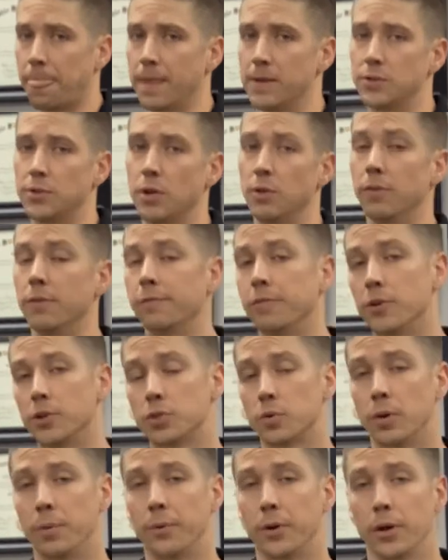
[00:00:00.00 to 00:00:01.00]
So the
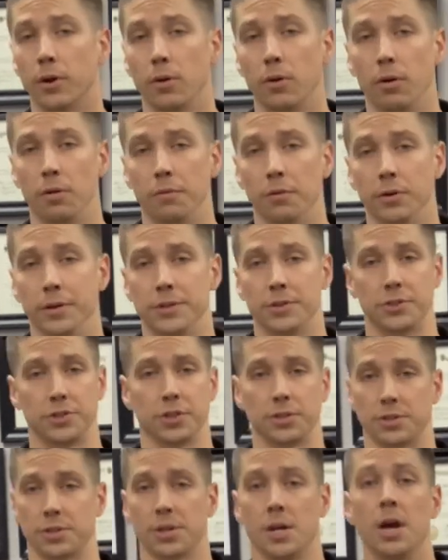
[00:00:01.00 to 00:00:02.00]
first one I'm going to go over is
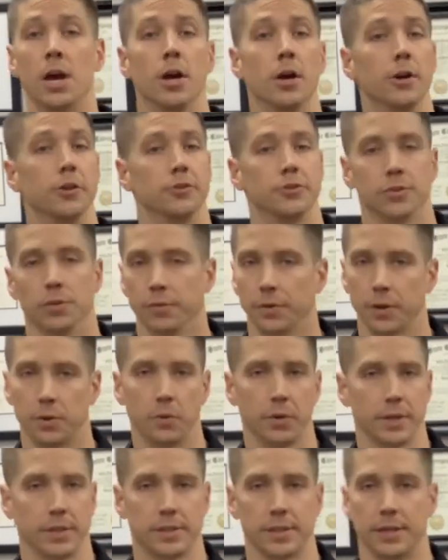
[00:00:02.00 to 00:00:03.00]
just
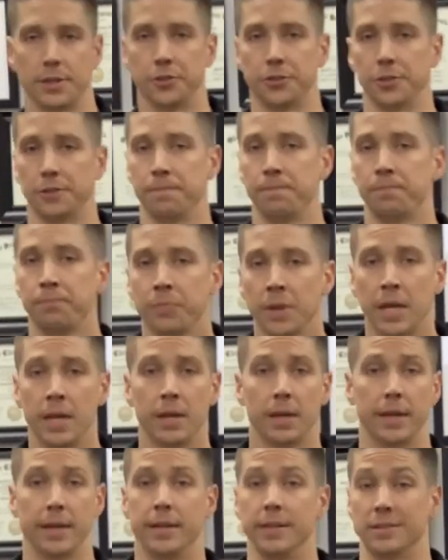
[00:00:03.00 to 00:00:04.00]
cervical extension.
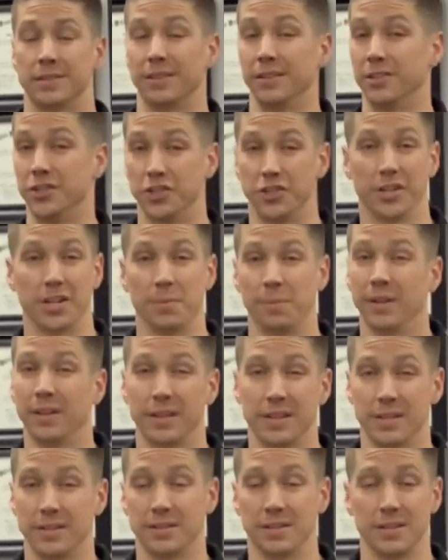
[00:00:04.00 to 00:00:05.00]
It is
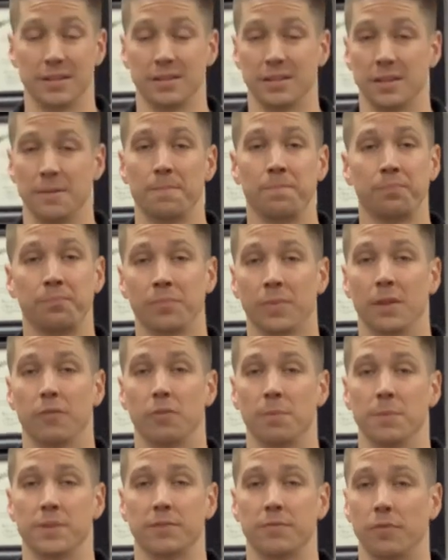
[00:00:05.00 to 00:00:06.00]
legitimately this easy.
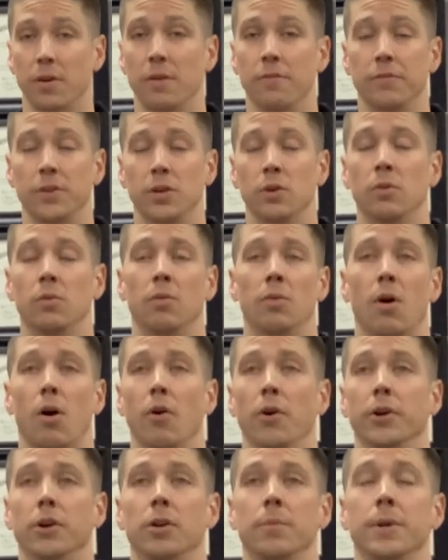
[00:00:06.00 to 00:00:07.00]
From this front view,
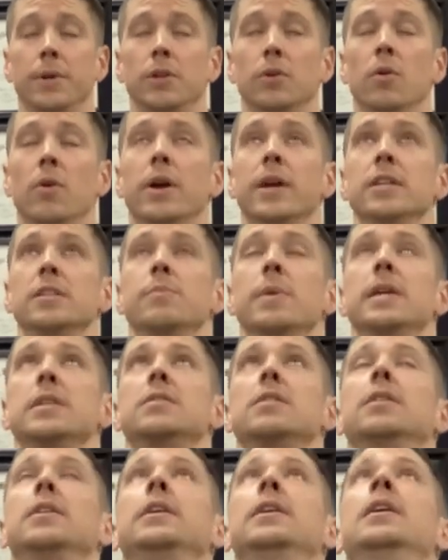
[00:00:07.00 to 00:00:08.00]
all you're going to be doing is
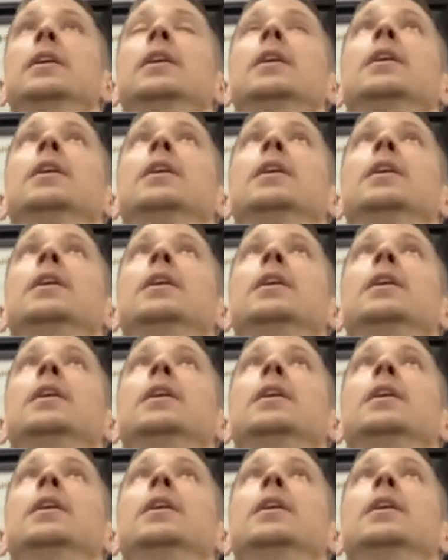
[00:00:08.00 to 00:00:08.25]
basically